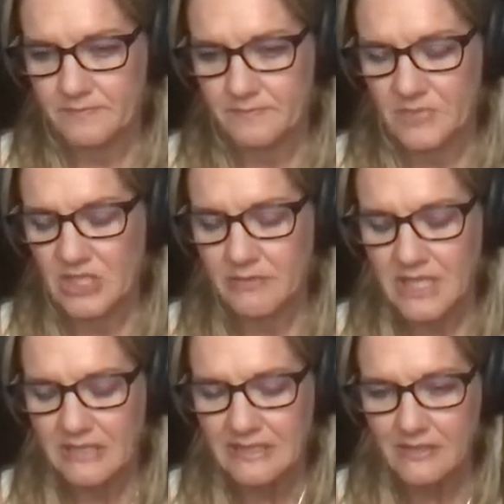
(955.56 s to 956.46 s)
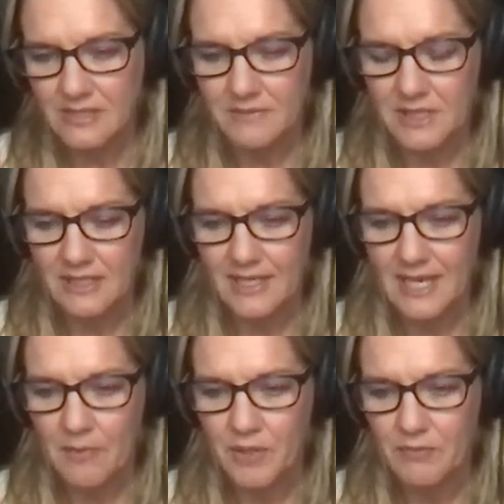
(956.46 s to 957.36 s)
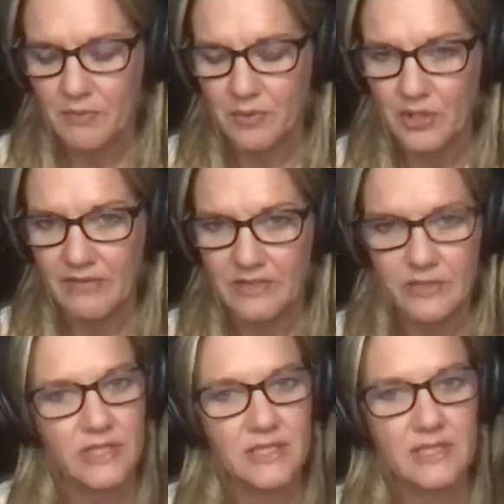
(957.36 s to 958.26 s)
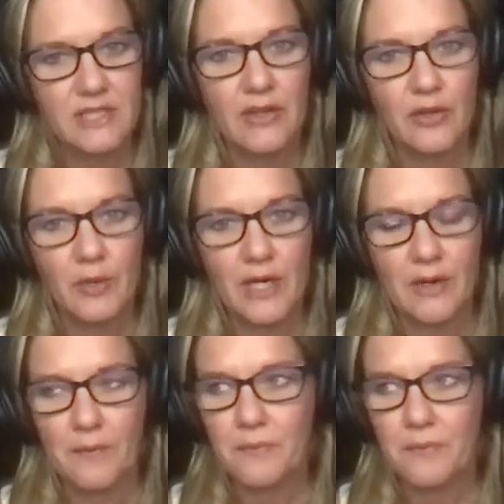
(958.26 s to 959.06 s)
But there was also something that happened when we were having drinks together where